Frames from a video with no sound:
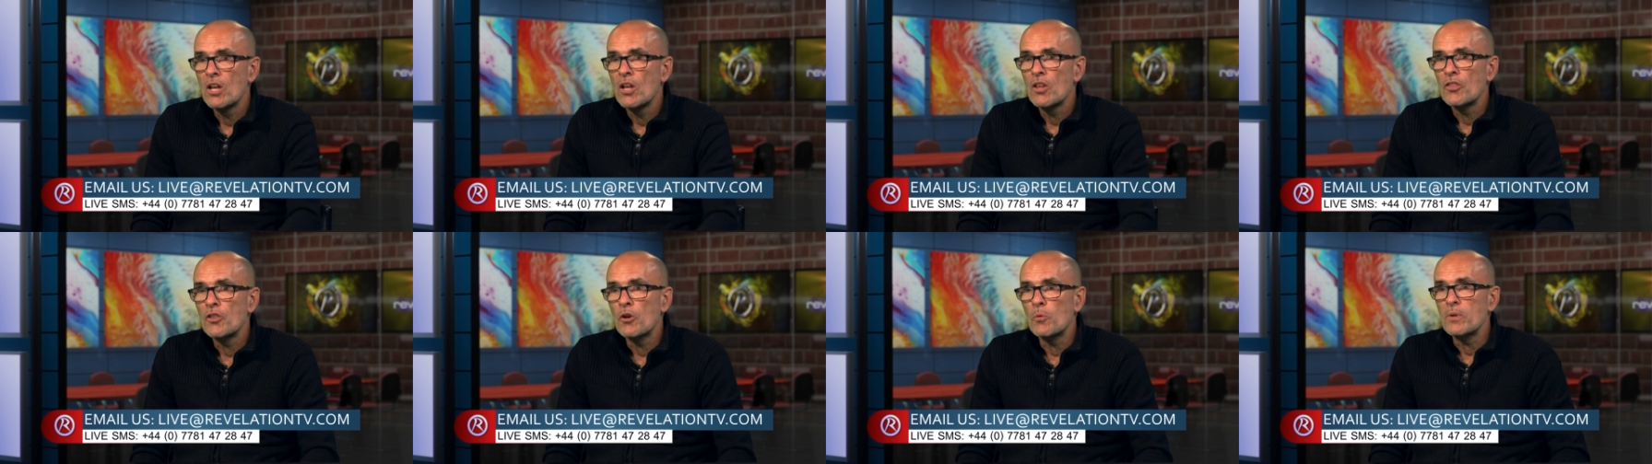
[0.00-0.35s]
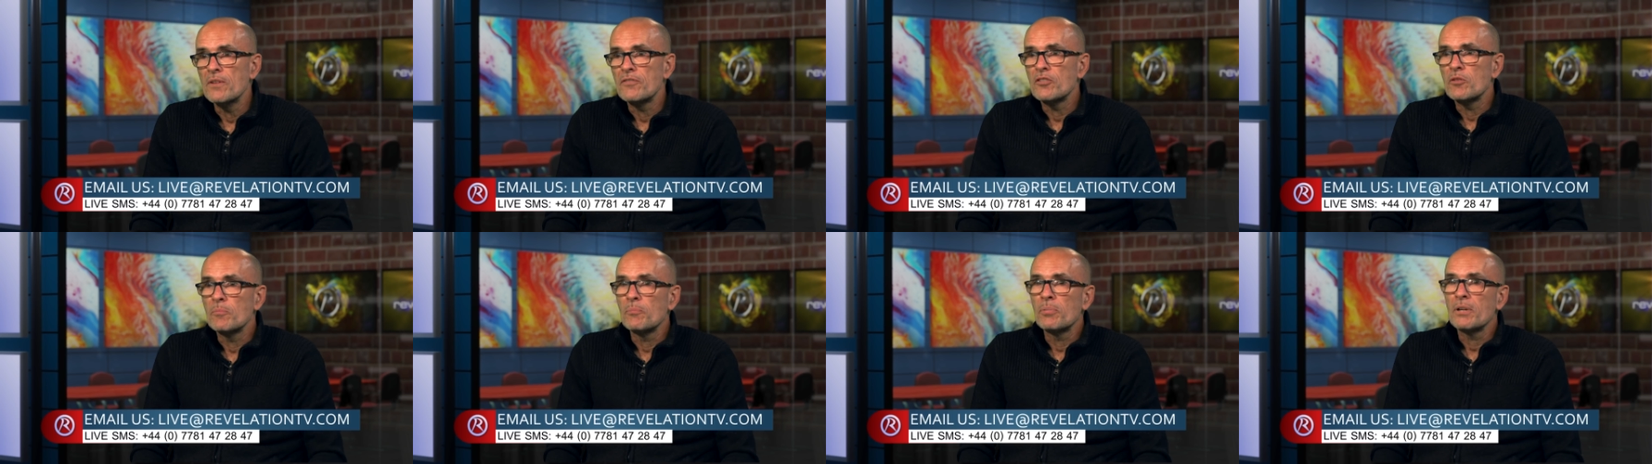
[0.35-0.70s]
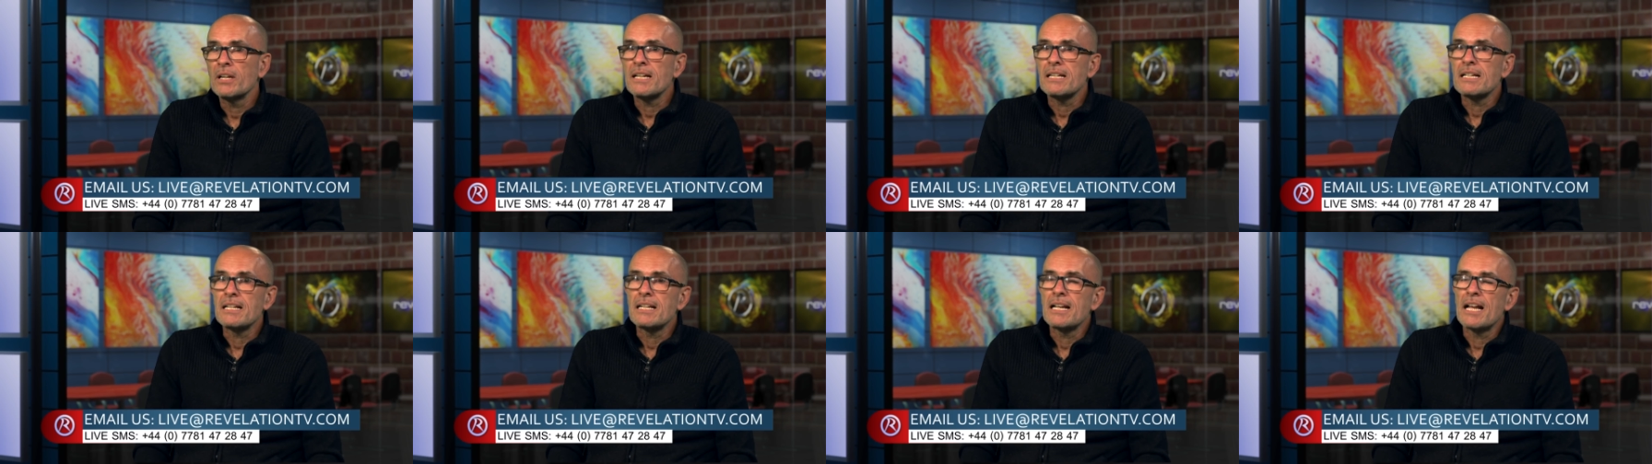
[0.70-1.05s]
that we've
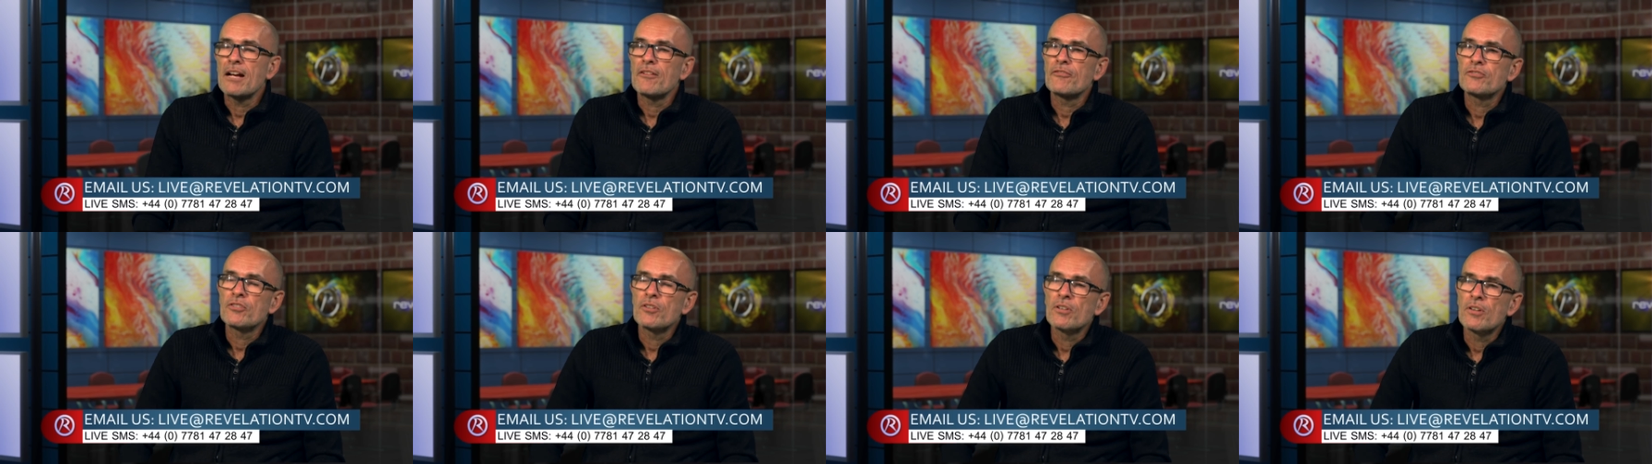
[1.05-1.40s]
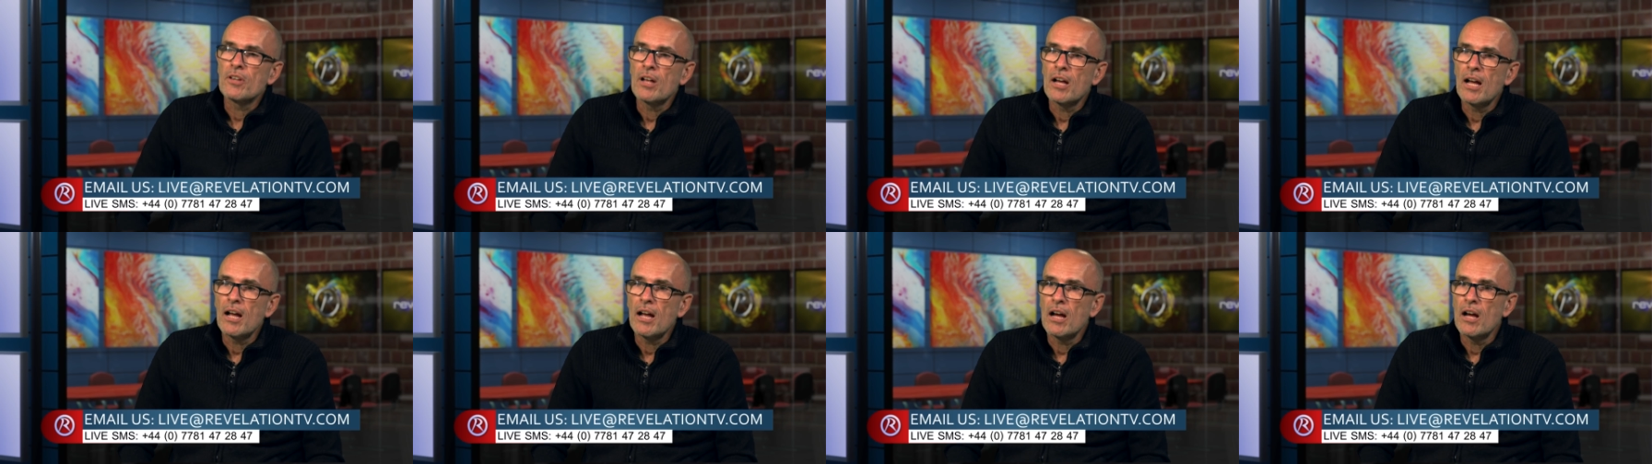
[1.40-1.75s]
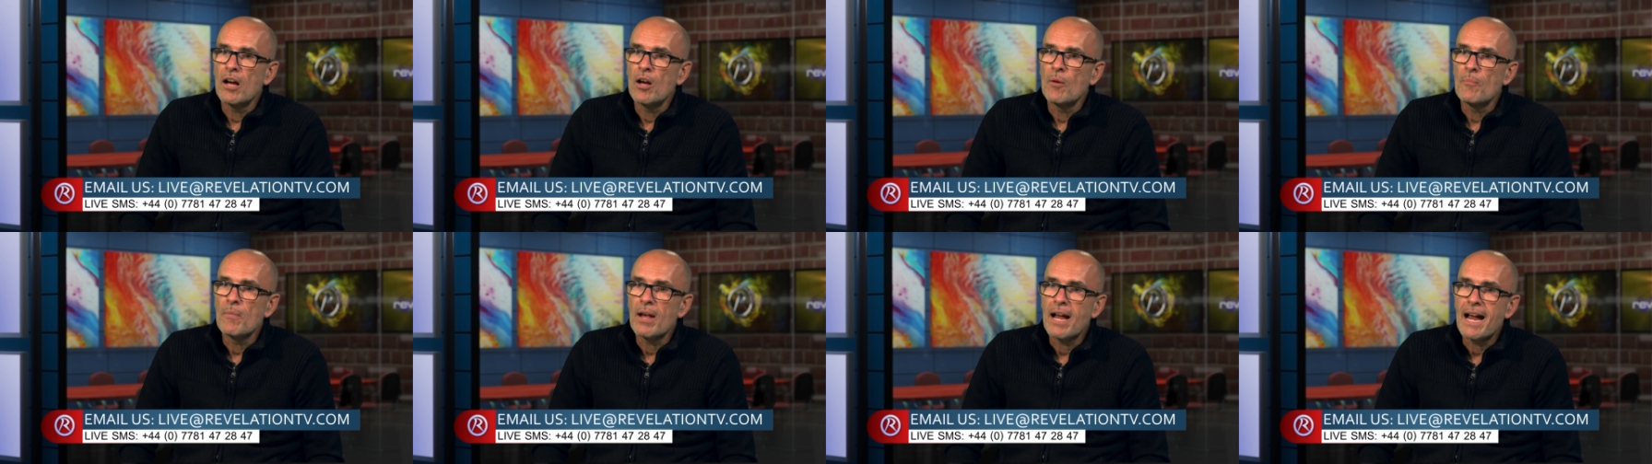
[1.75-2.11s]
completely left
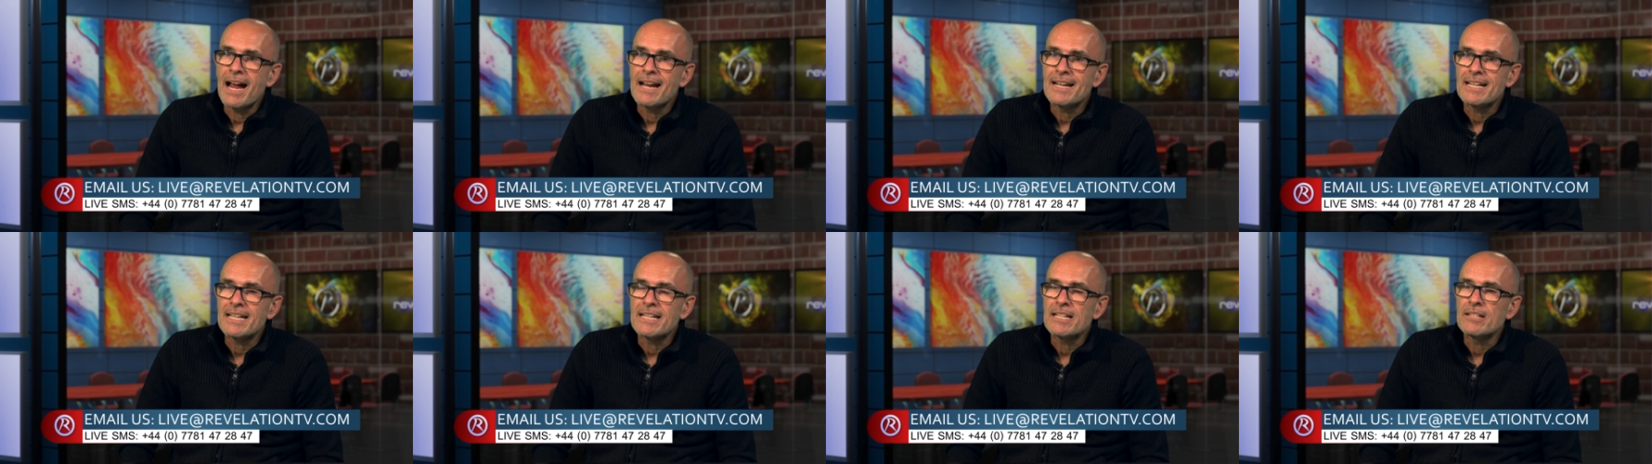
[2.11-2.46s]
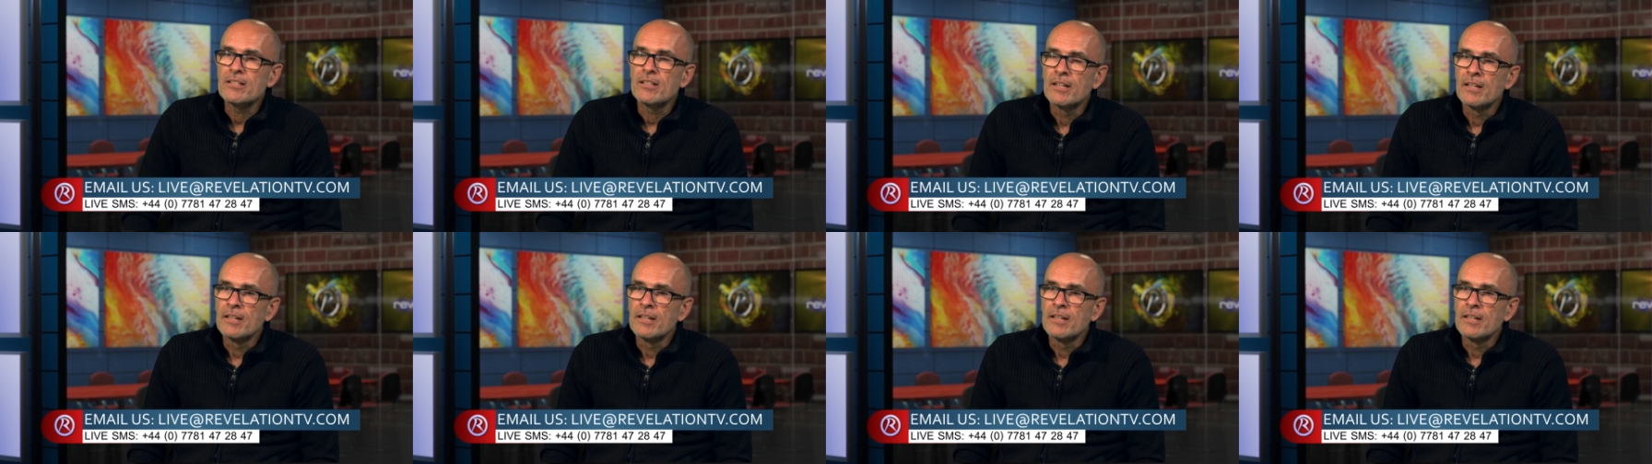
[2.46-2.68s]
um, any,